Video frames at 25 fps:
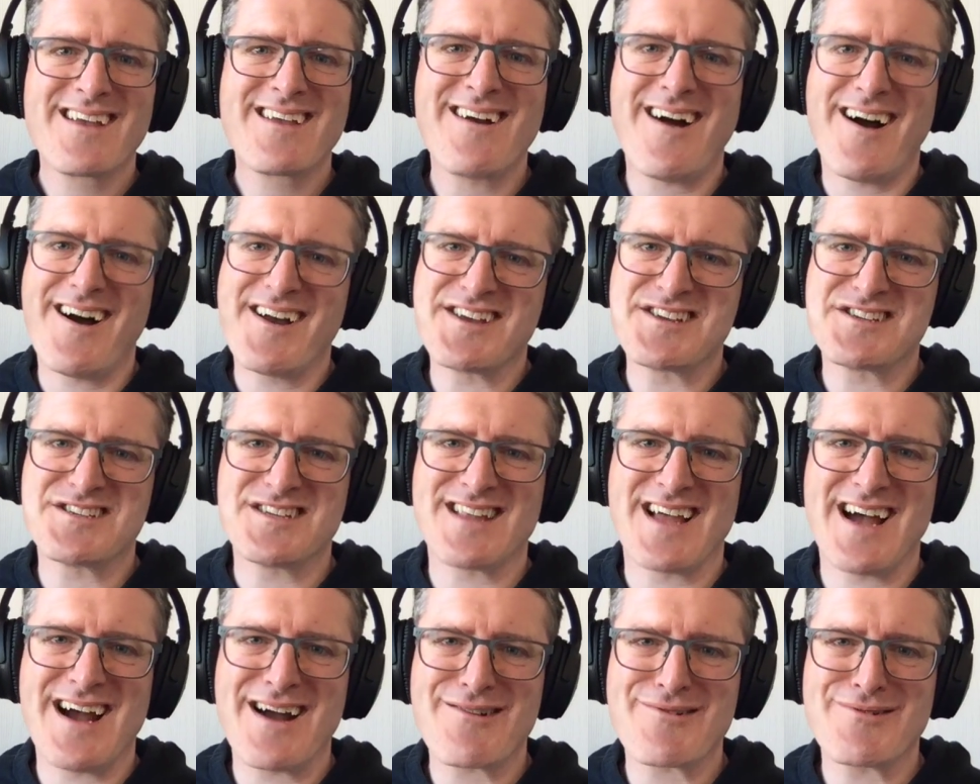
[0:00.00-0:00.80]
Cai
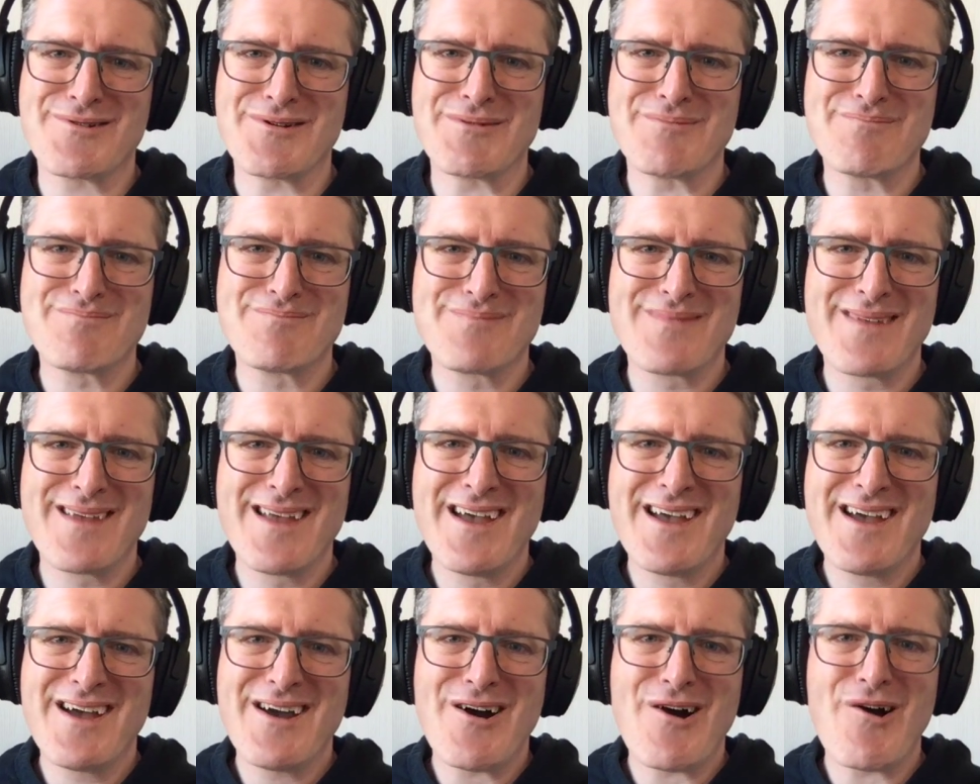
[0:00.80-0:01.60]
siad ahrú.
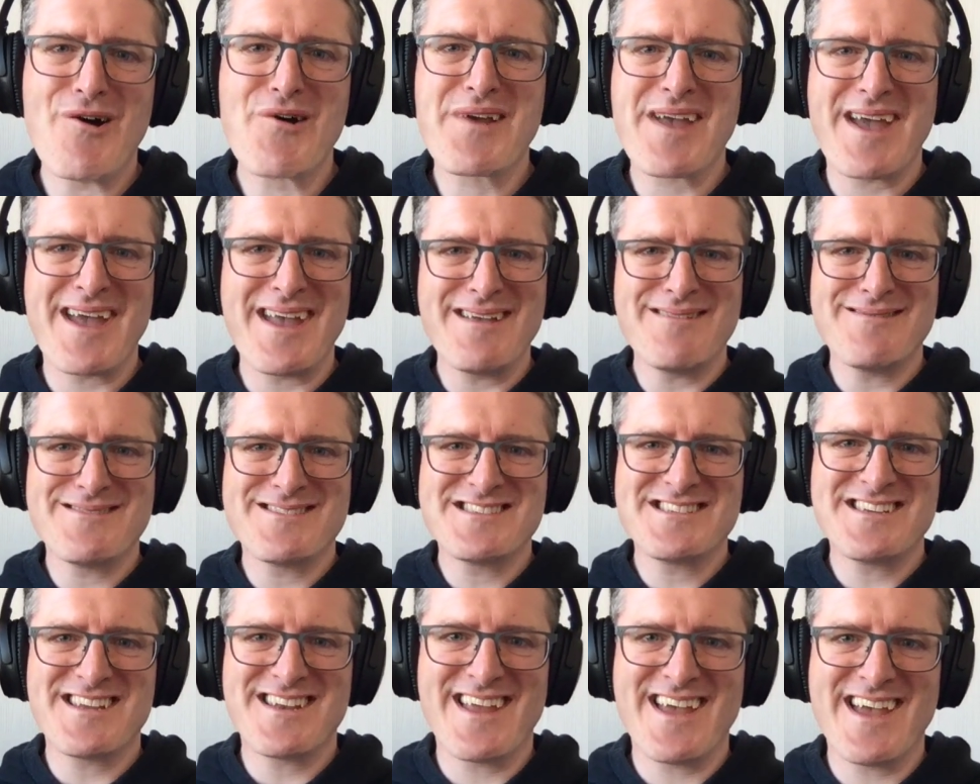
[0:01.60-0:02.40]
Okay,
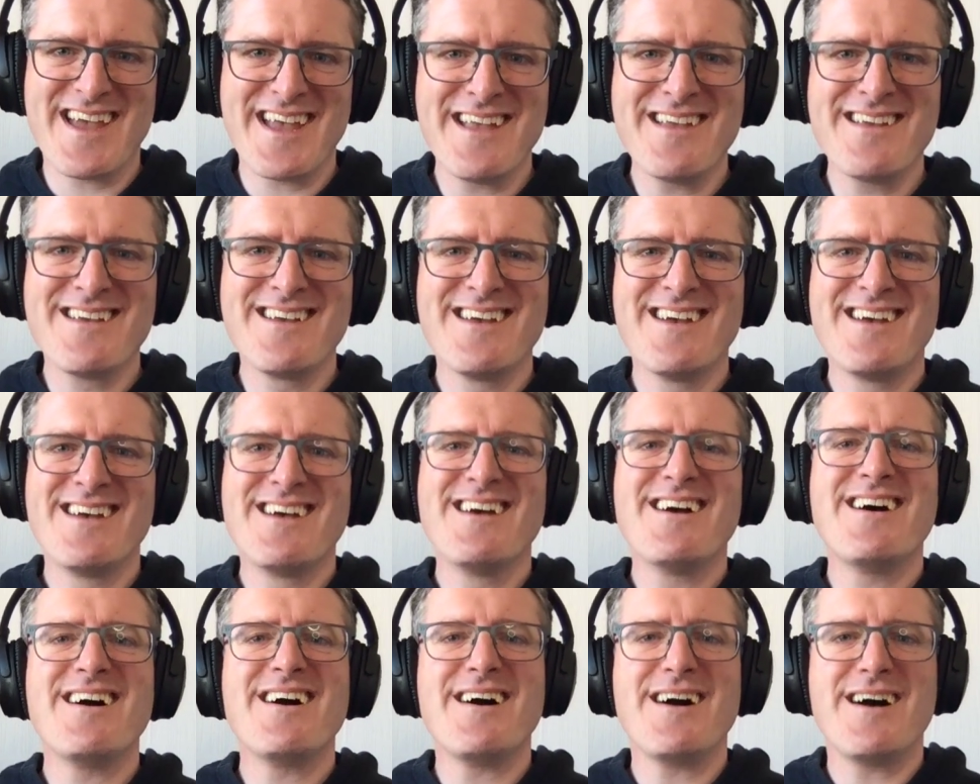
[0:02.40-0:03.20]
Sinead,
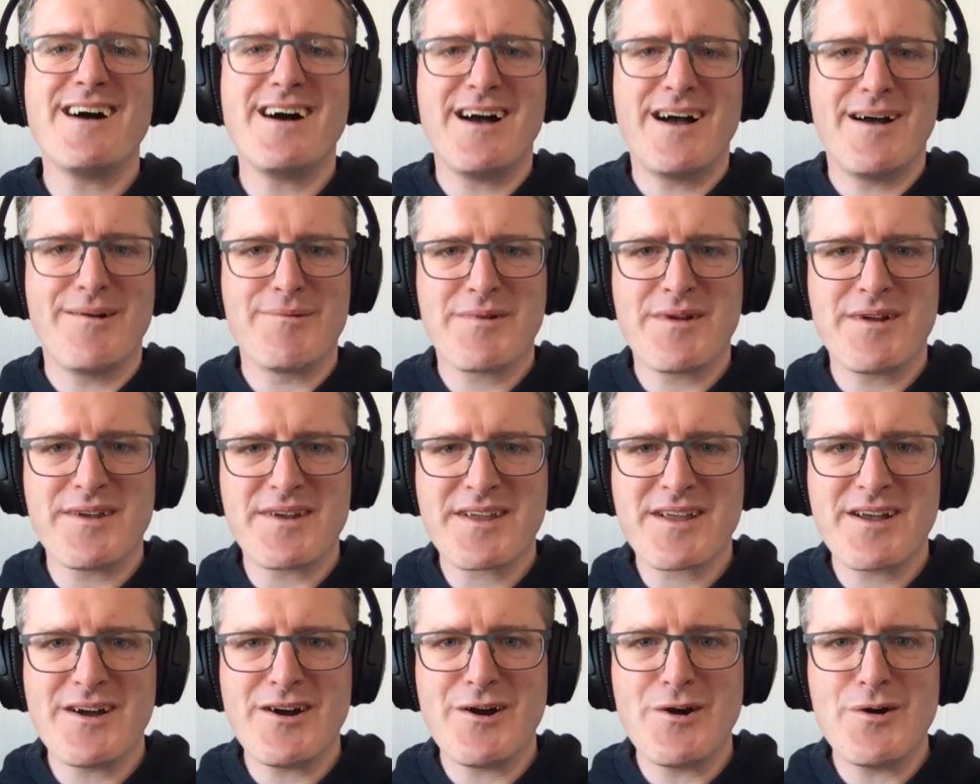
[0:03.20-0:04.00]
I'm going
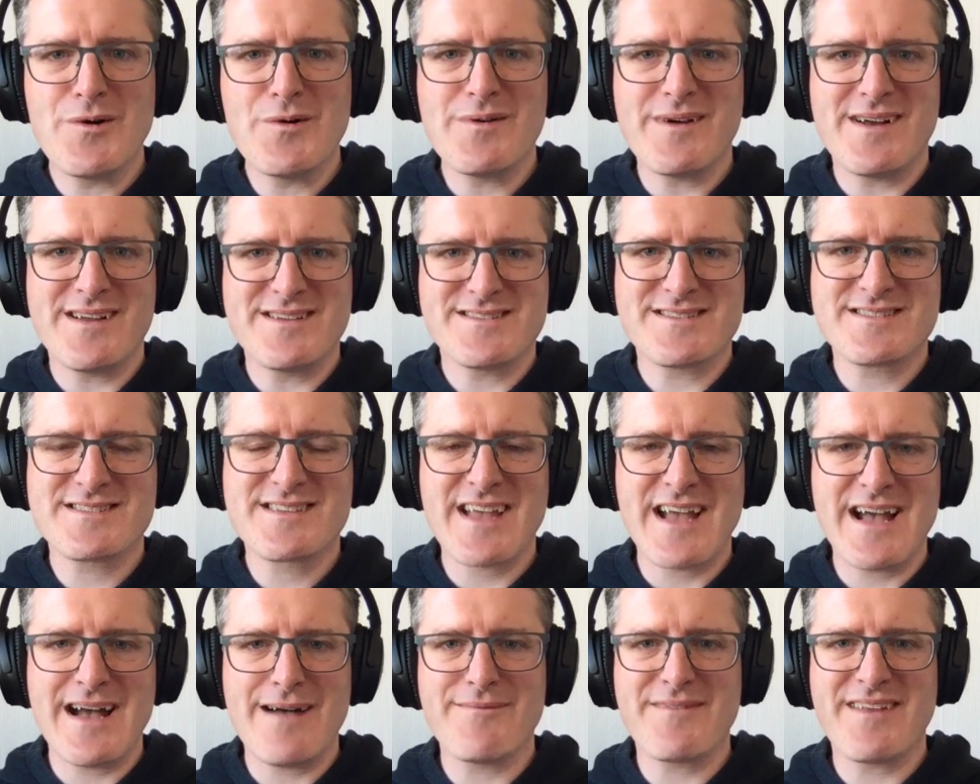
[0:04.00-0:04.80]
to go and just
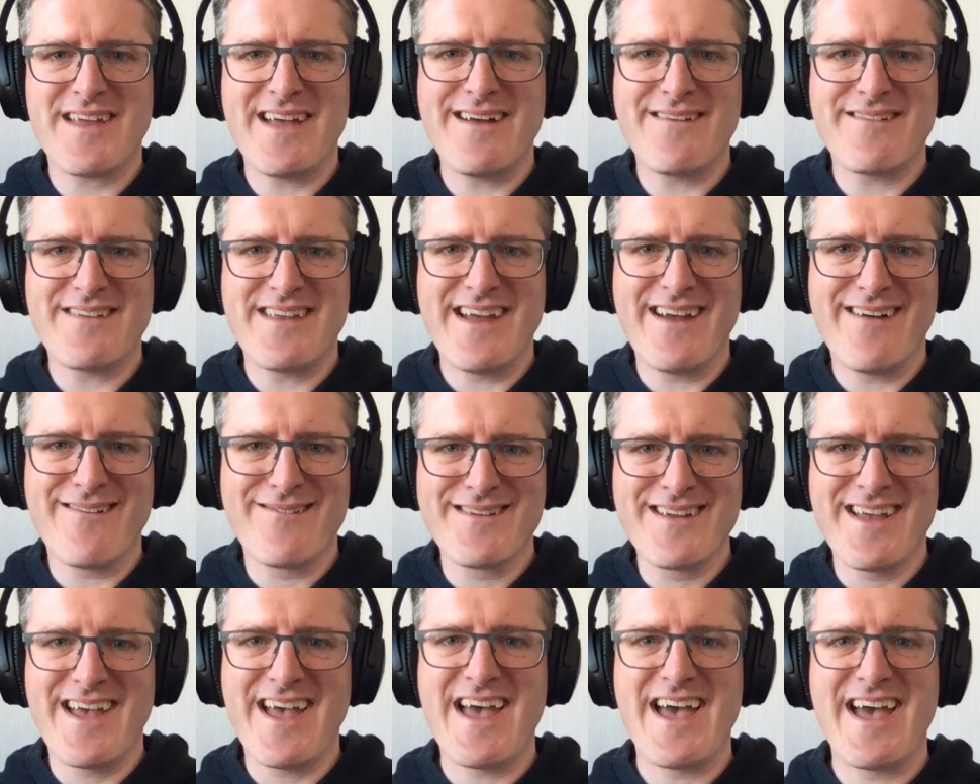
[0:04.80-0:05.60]
calm down now.
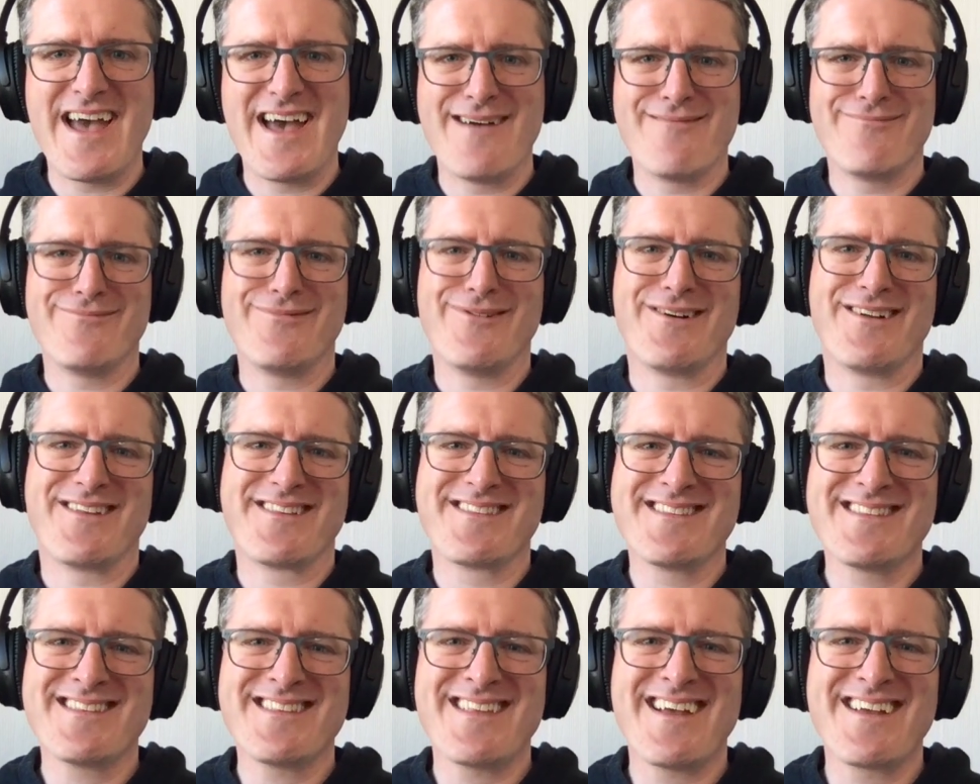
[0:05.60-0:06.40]
But
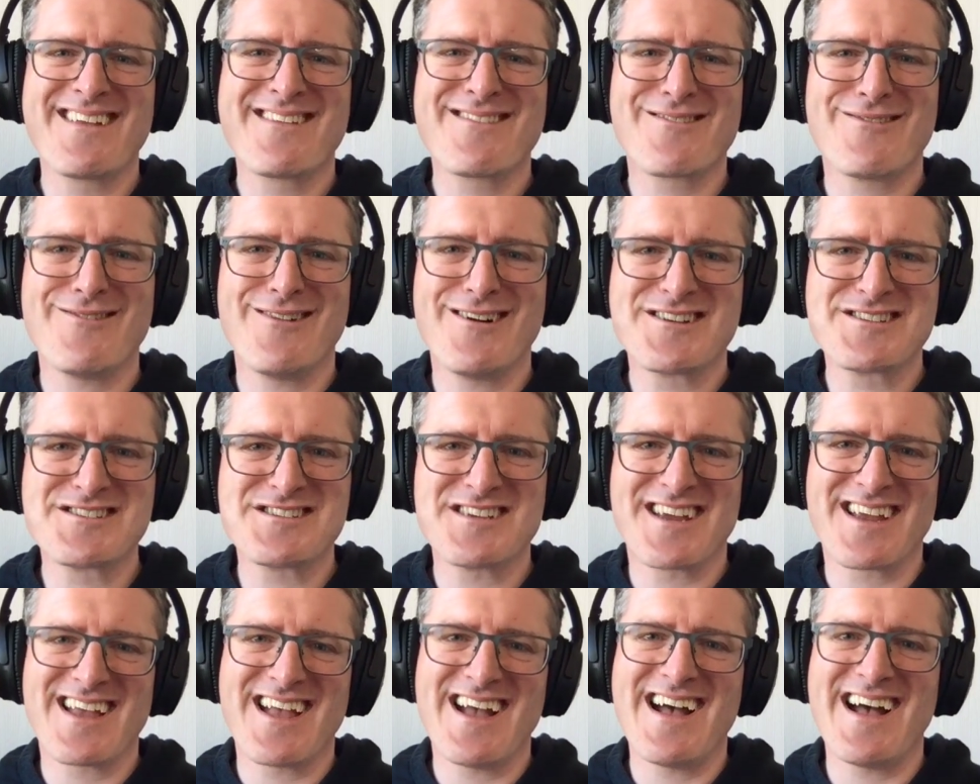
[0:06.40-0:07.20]
thanks for
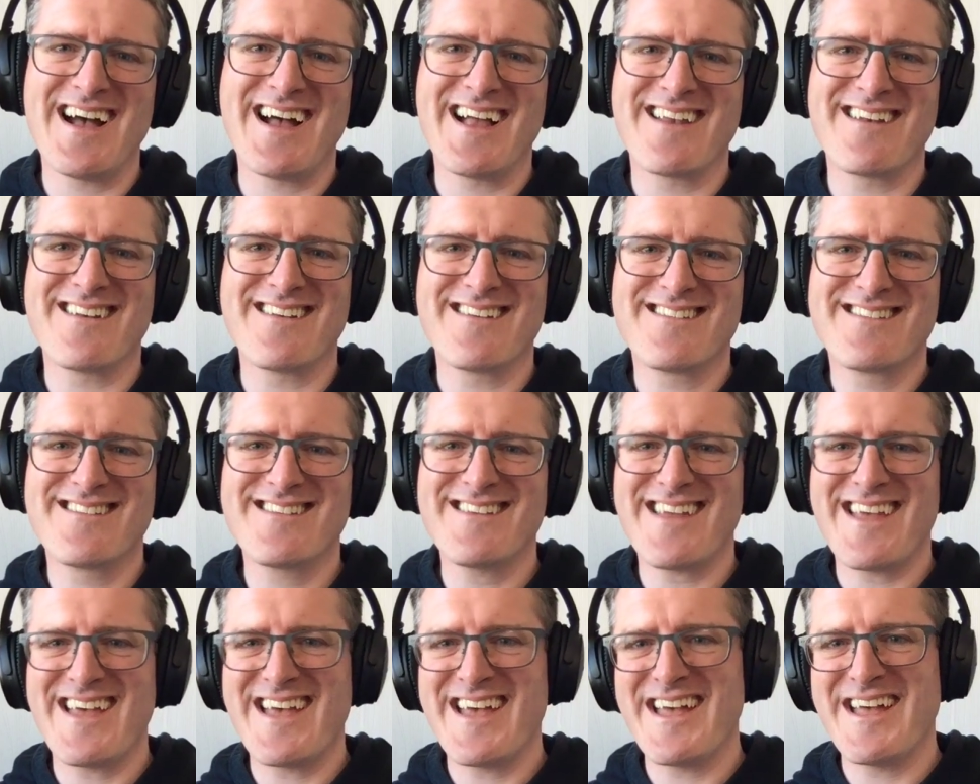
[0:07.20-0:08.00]
watching,
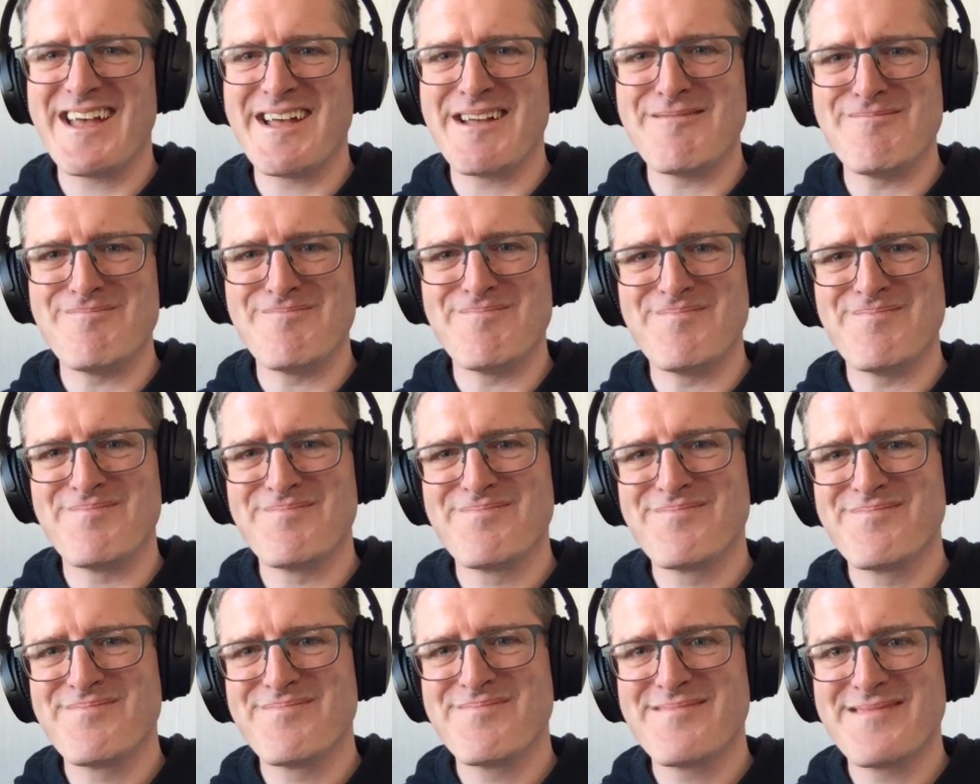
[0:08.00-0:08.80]

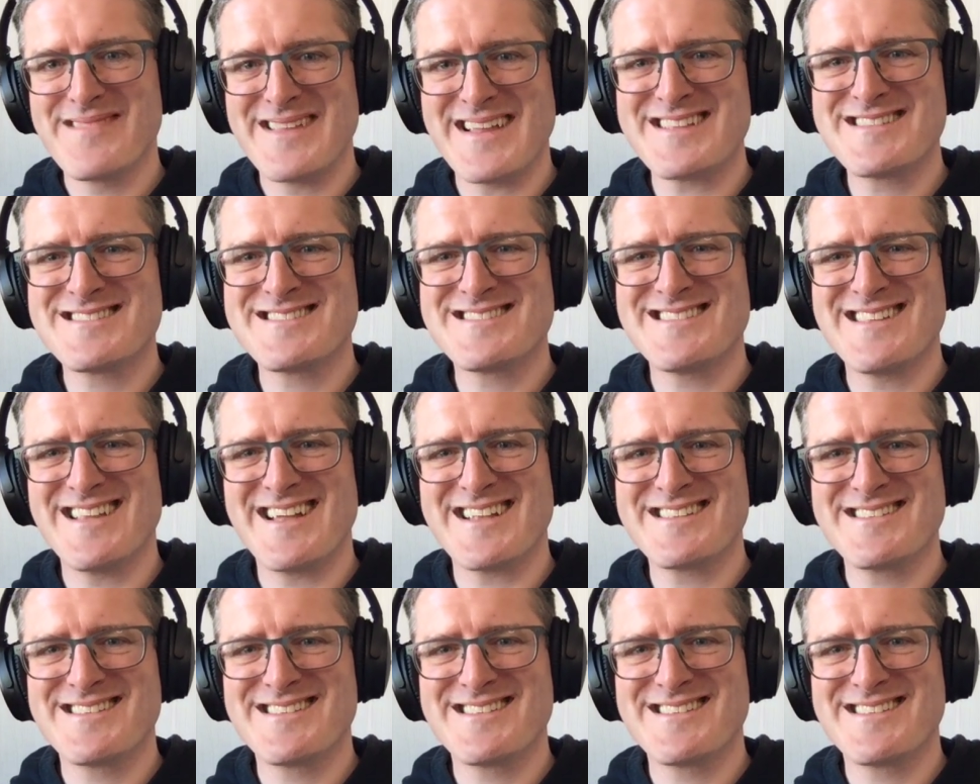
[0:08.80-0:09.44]
and let's